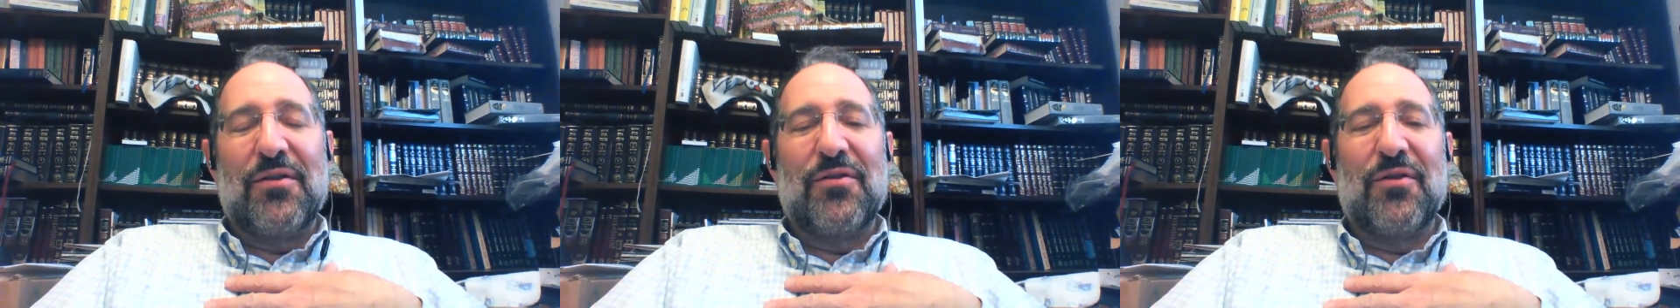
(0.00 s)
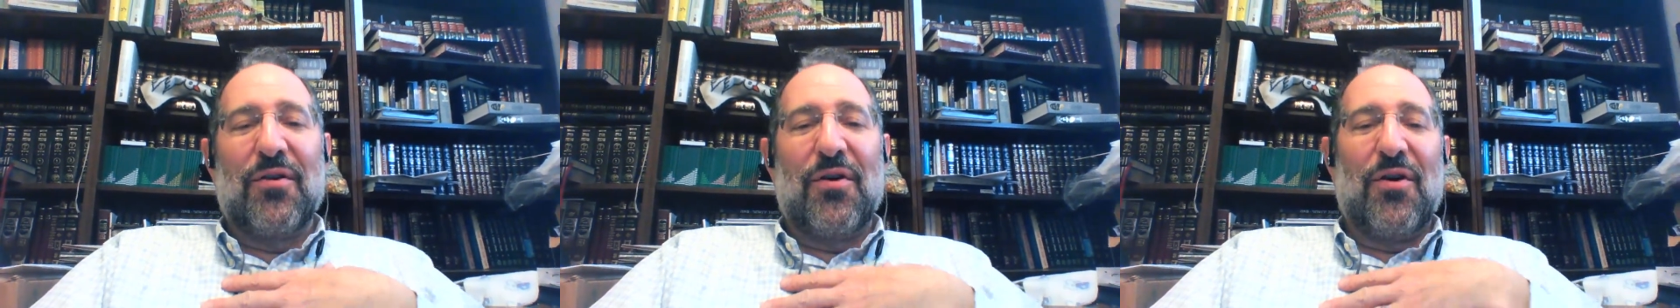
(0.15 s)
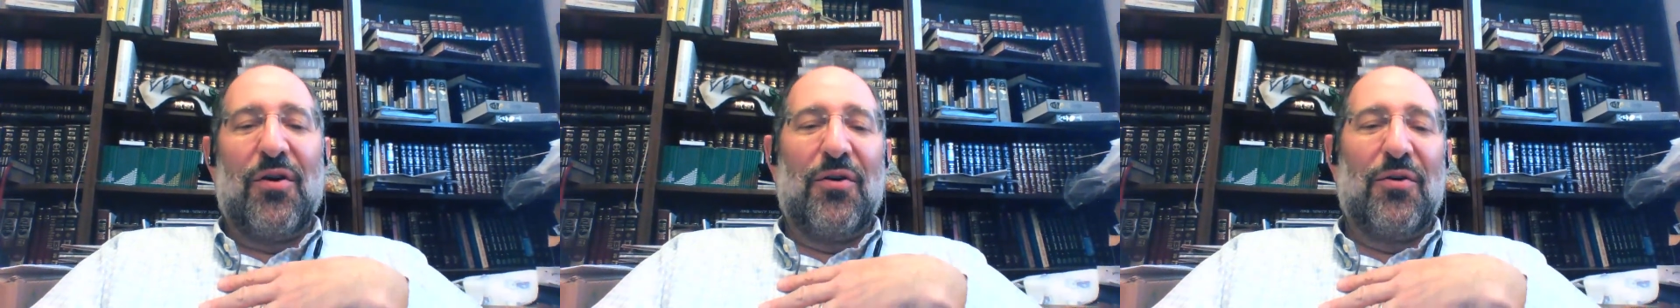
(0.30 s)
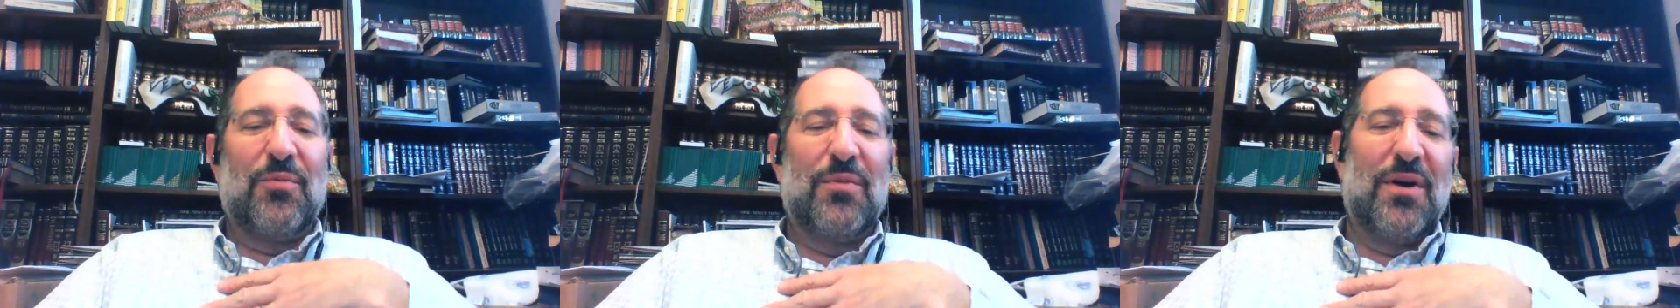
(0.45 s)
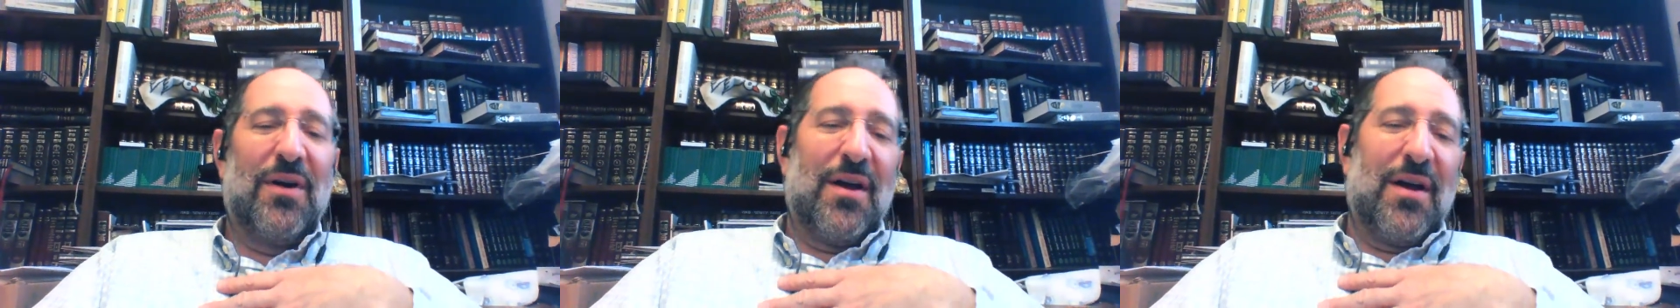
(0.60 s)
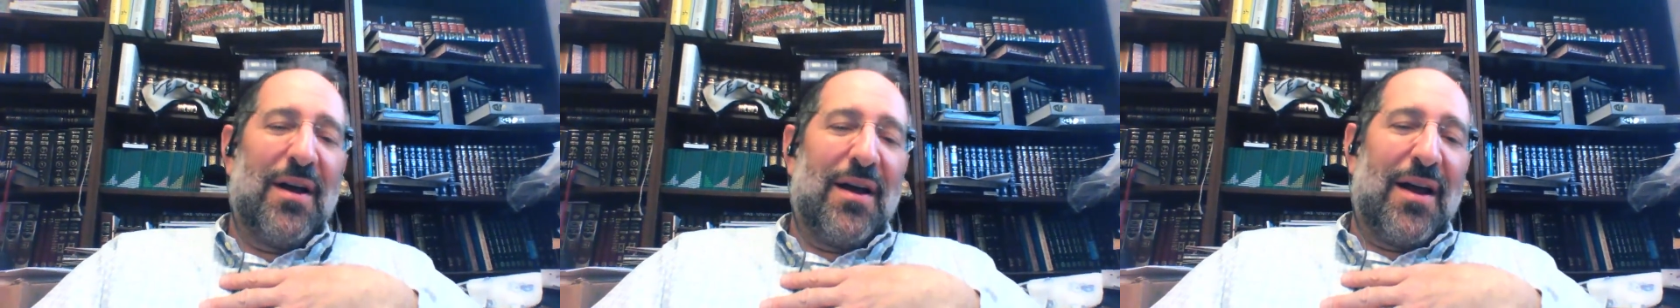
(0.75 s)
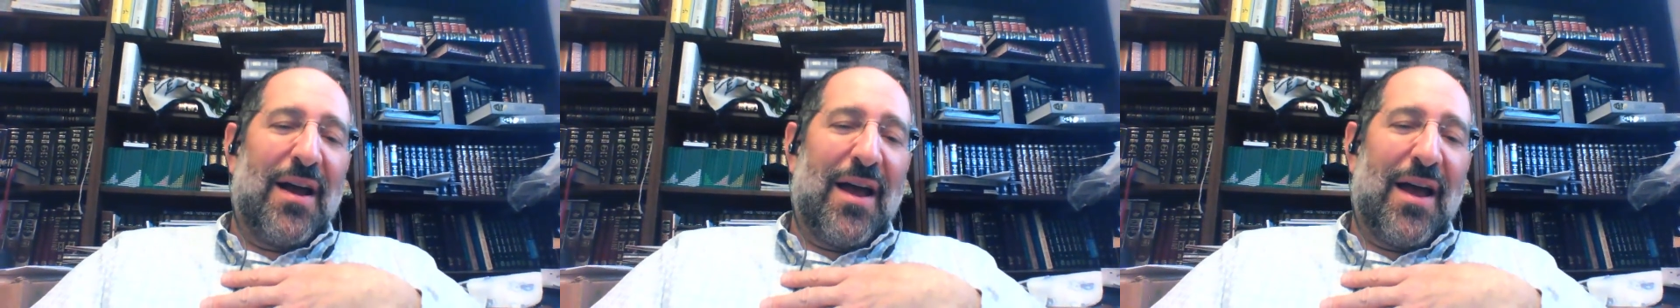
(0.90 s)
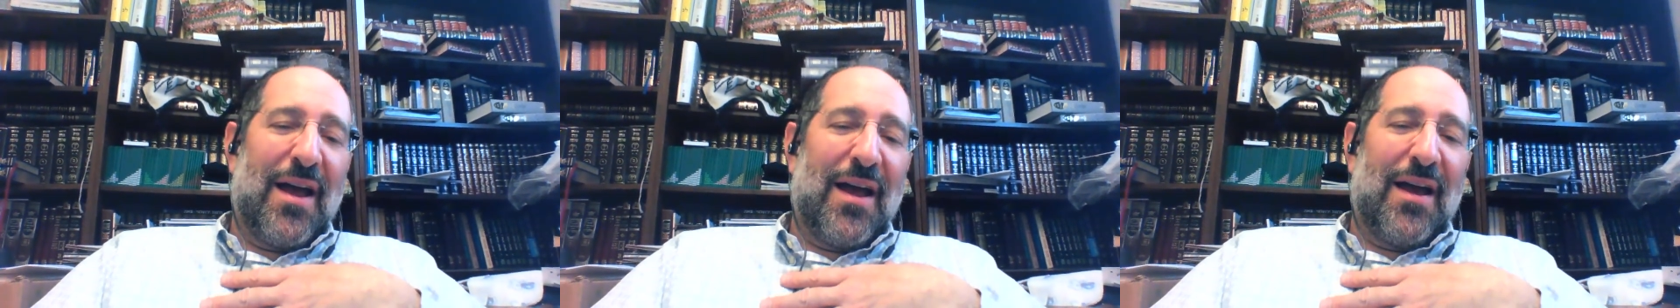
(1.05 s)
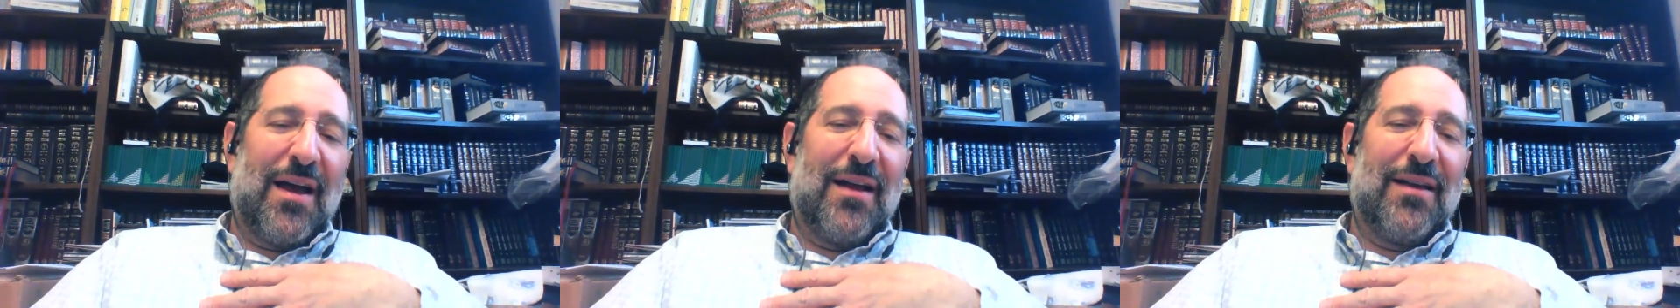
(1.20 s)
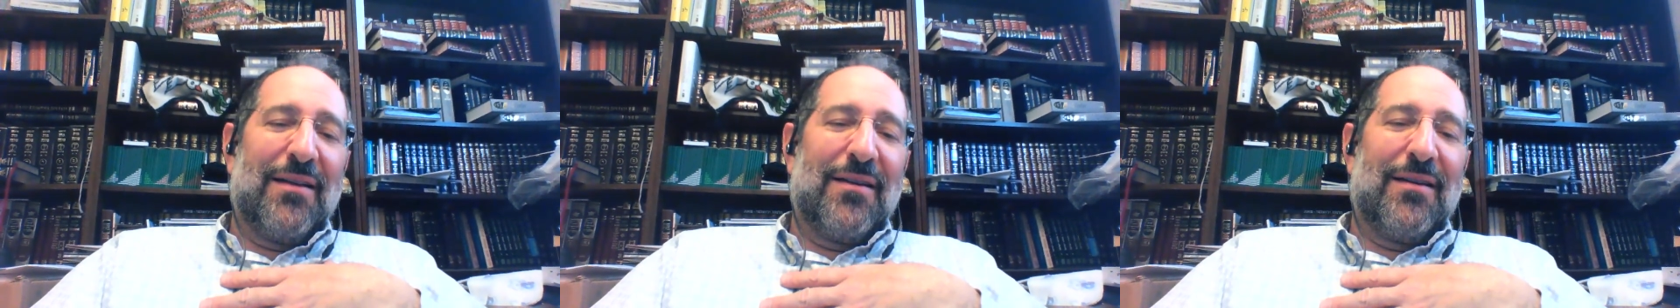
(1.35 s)
in their home,
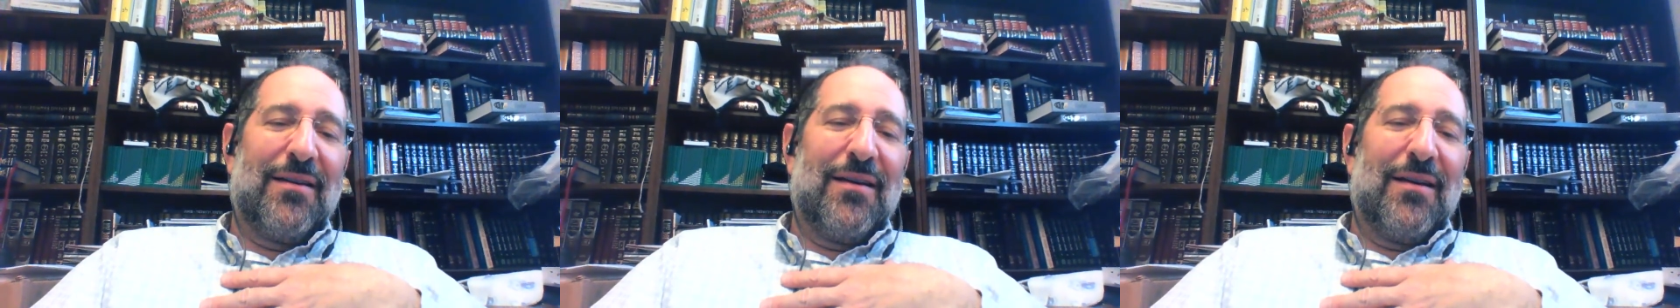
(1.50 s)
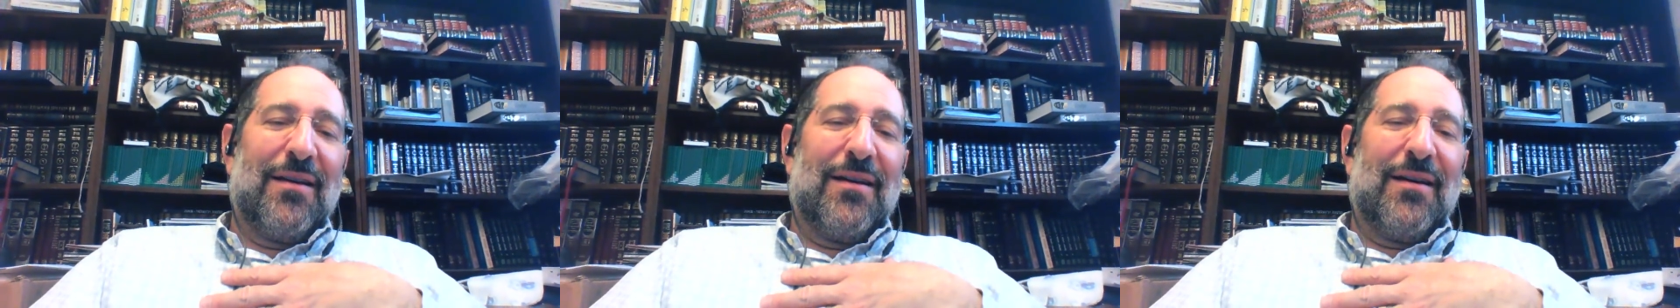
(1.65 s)
and